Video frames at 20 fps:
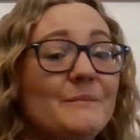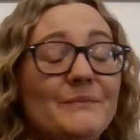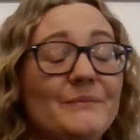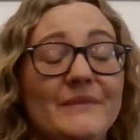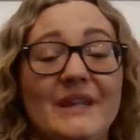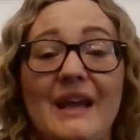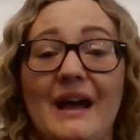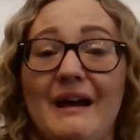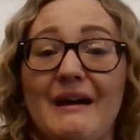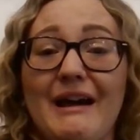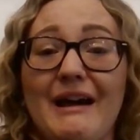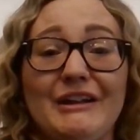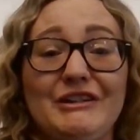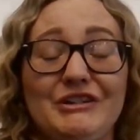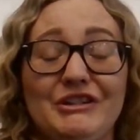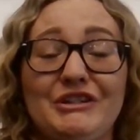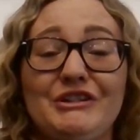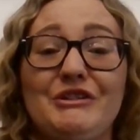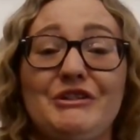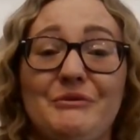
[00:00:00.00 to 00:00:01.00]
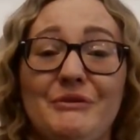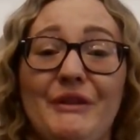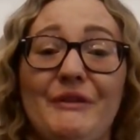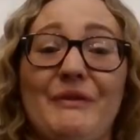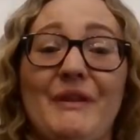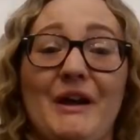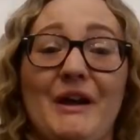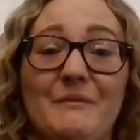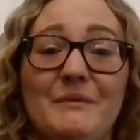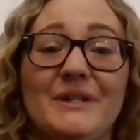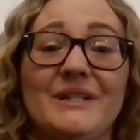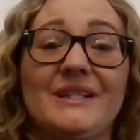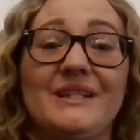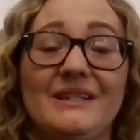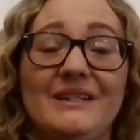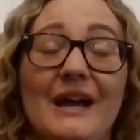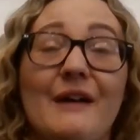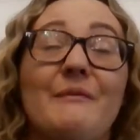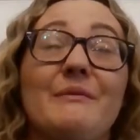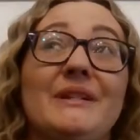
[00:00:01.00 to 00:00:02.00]
yeah, I just knew that was
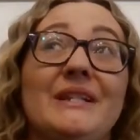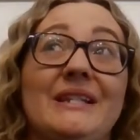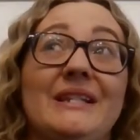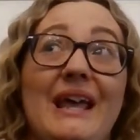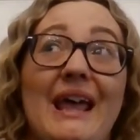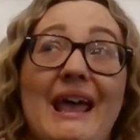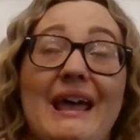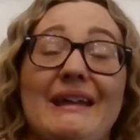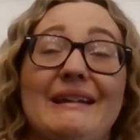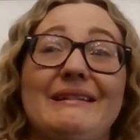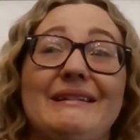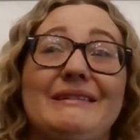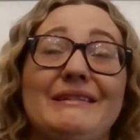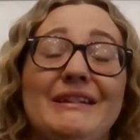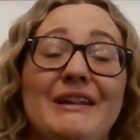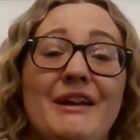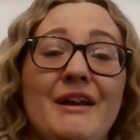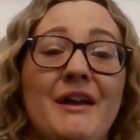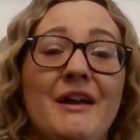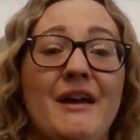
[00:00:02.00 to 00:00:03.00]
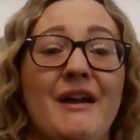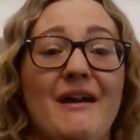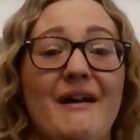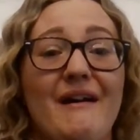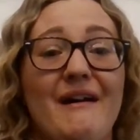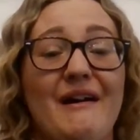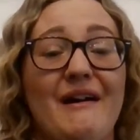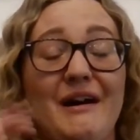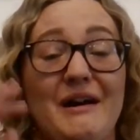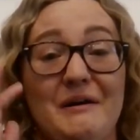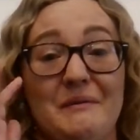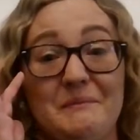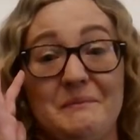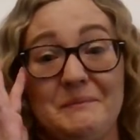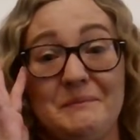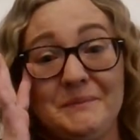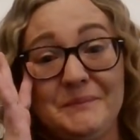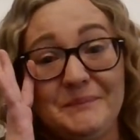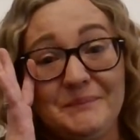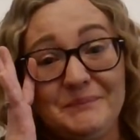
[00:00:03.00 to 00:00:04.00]
the end. Um,